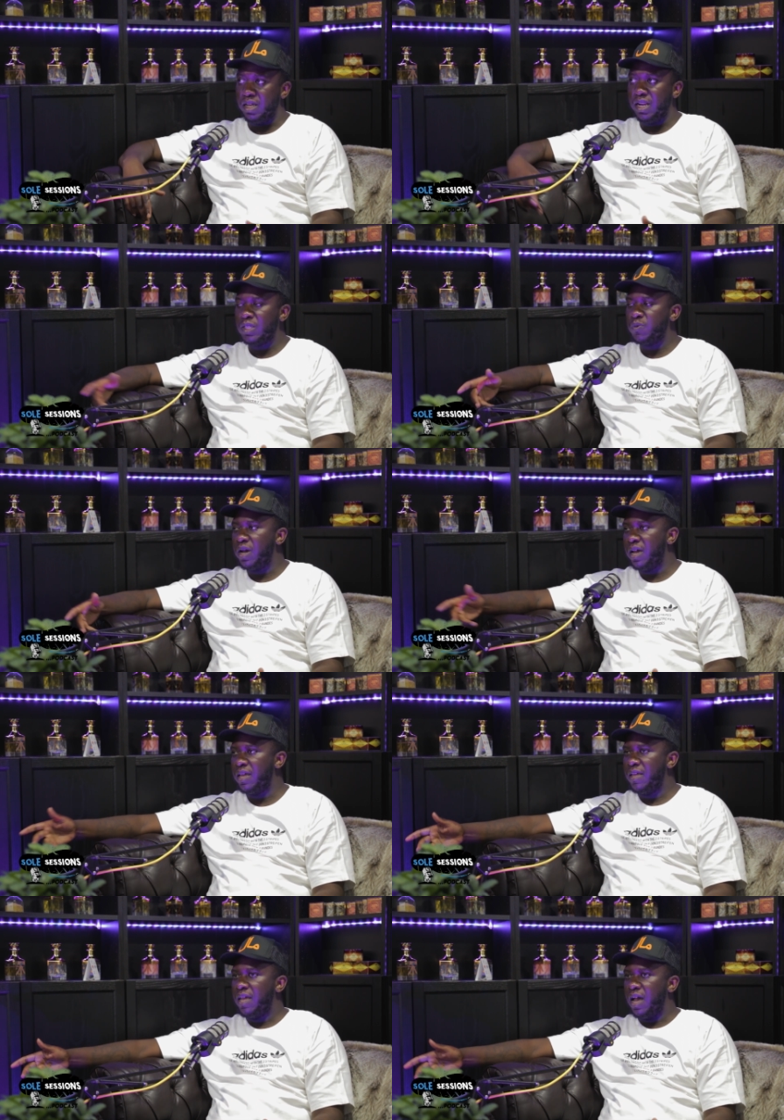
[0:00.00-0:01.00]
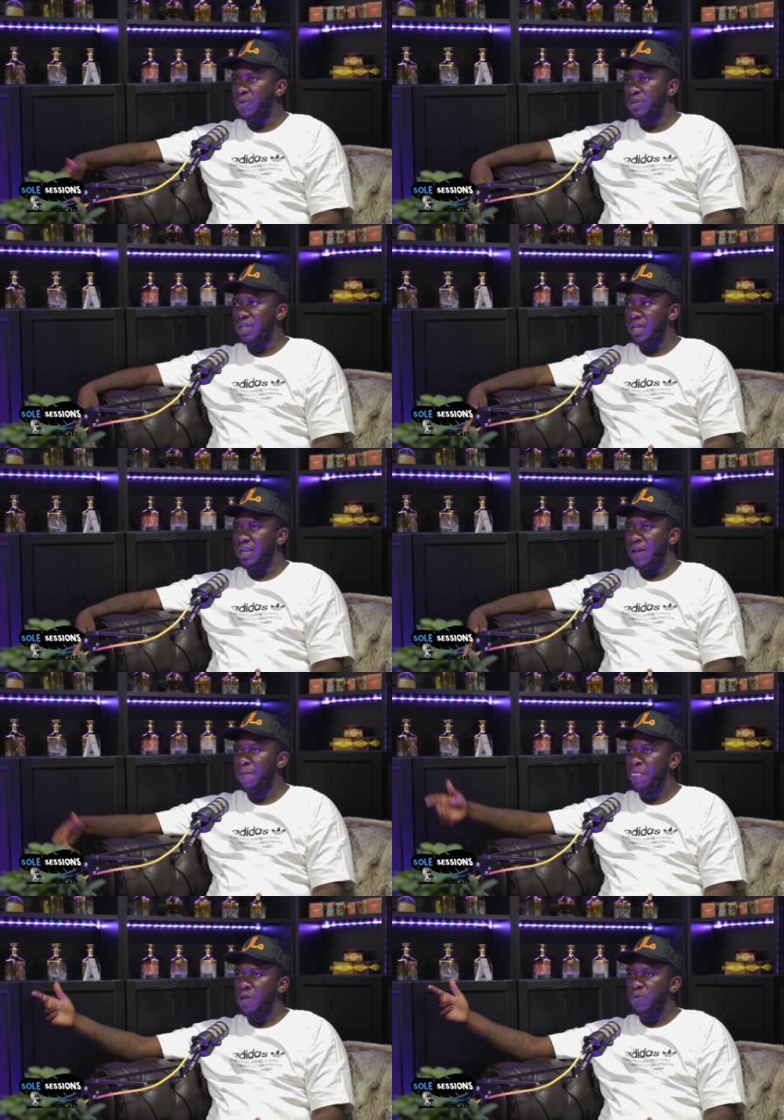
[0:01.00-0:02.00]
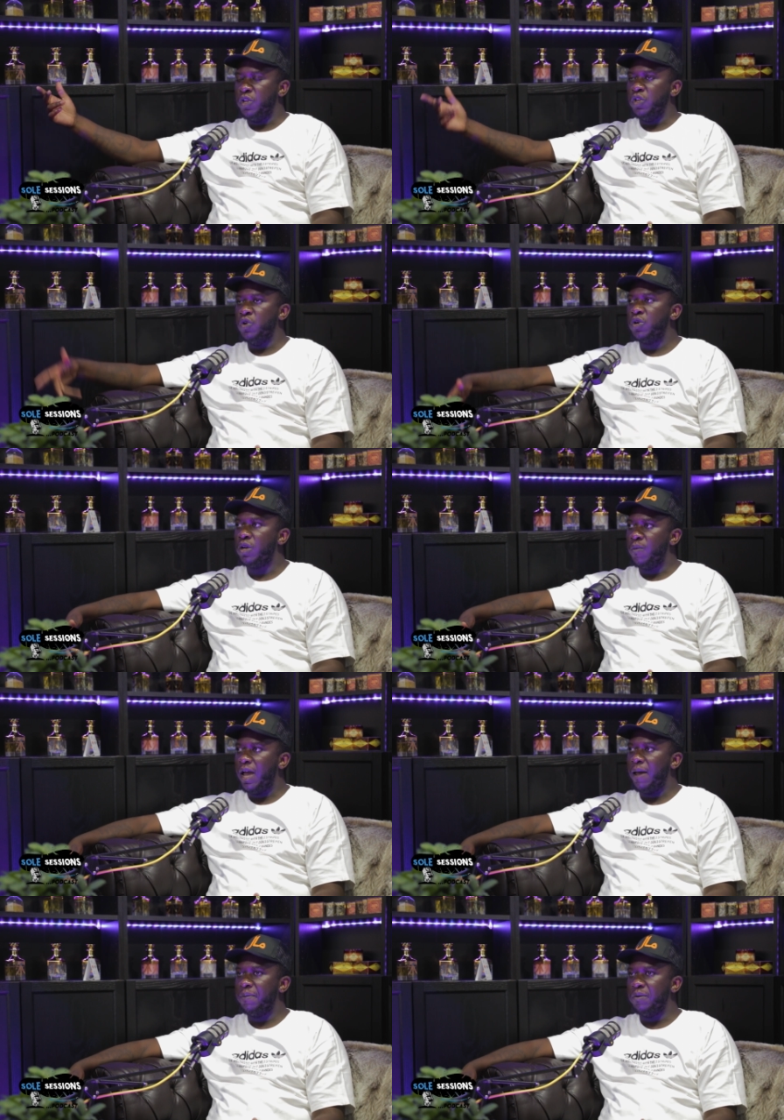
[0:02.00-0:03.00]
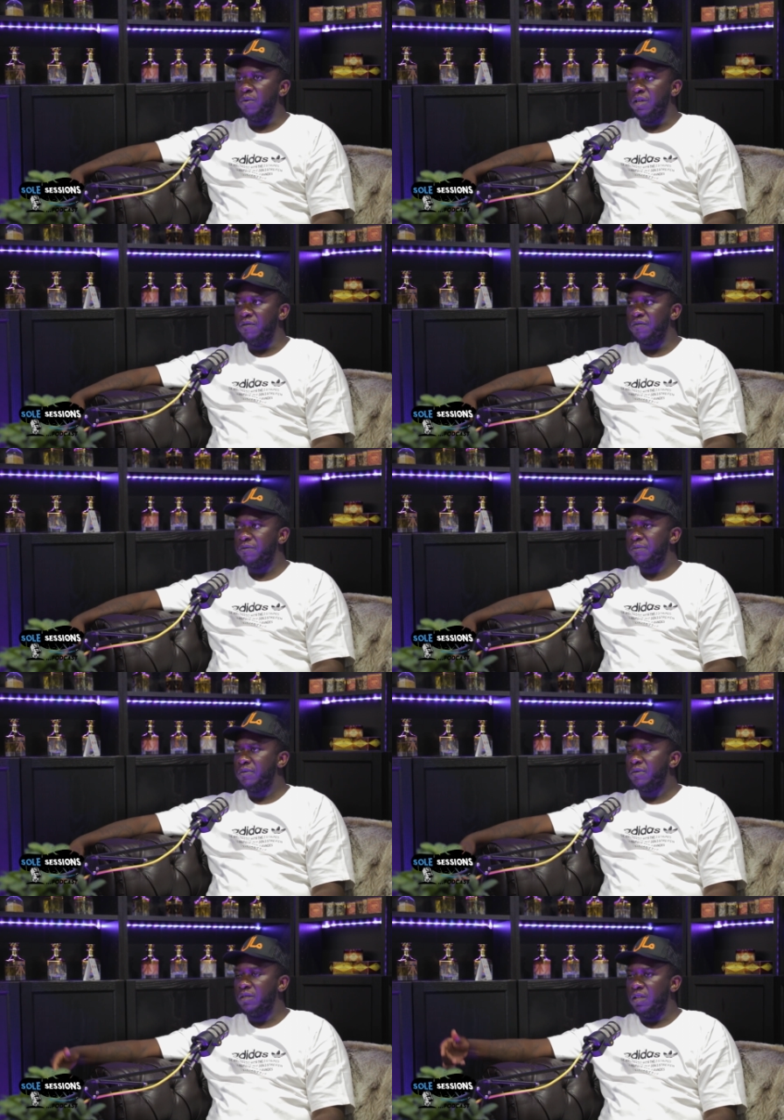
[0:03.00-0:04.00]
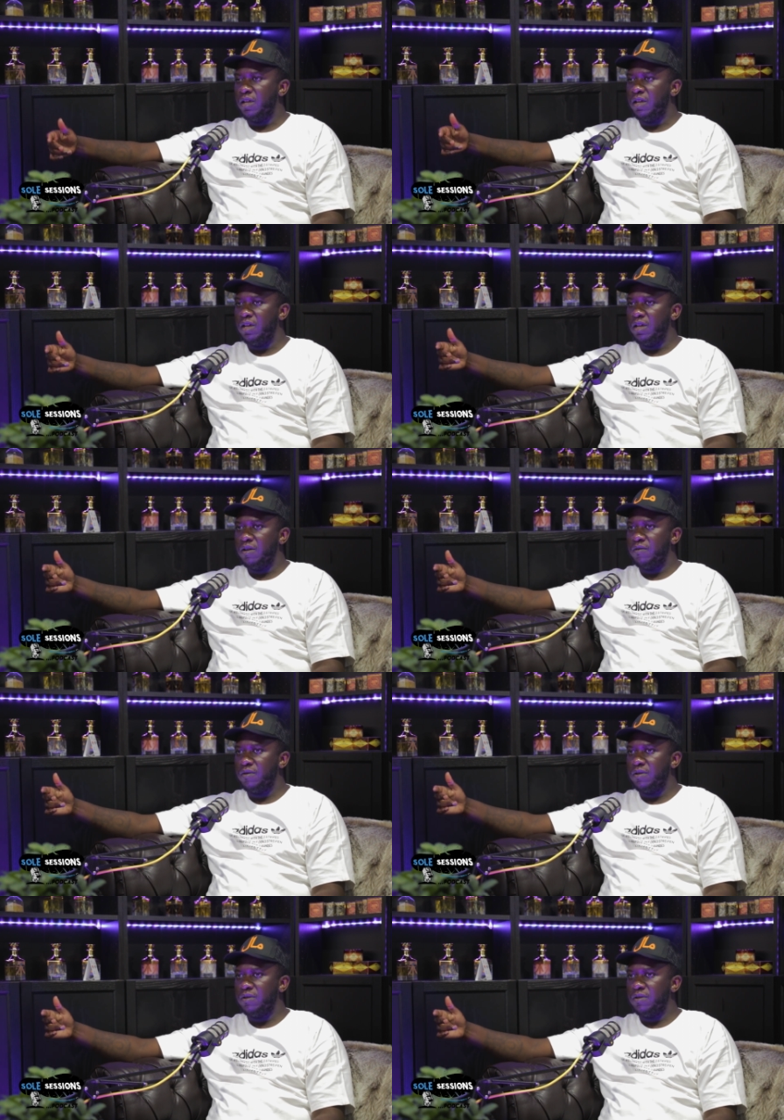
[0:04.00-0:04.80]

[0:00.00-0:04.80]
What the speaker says: And that's why I was saying that when you look at what happened with the